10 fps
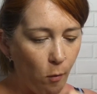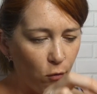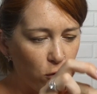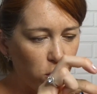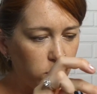
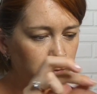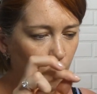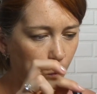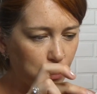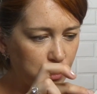you've got
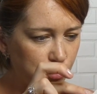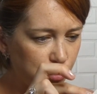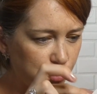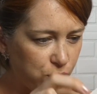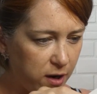1,
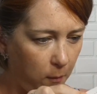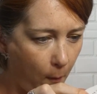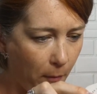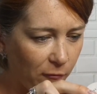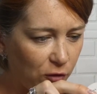2, 3,
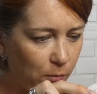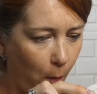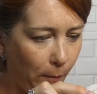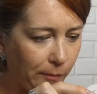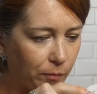4,
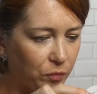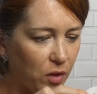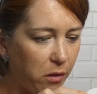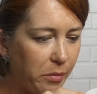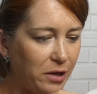
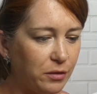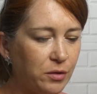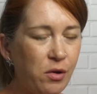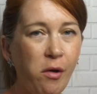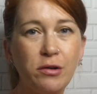about
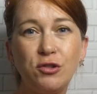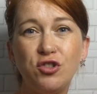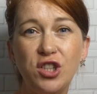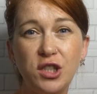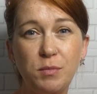
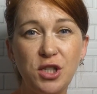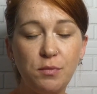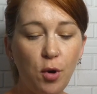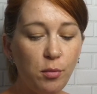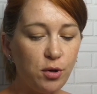6 bits
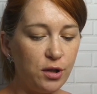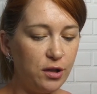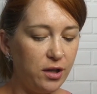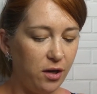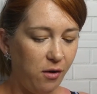of popcorn
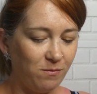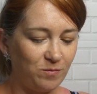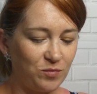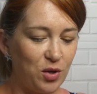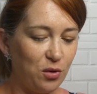in there.
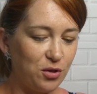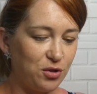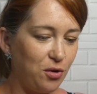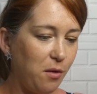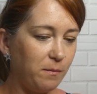No,
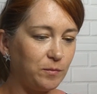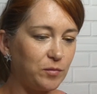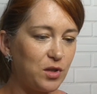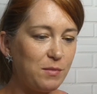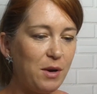there's not.
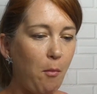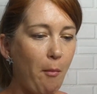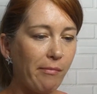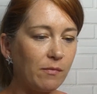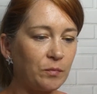There's about
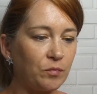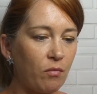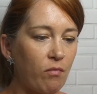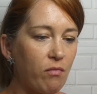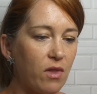
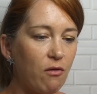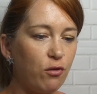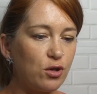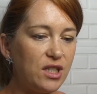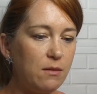
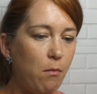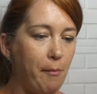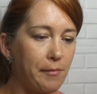14.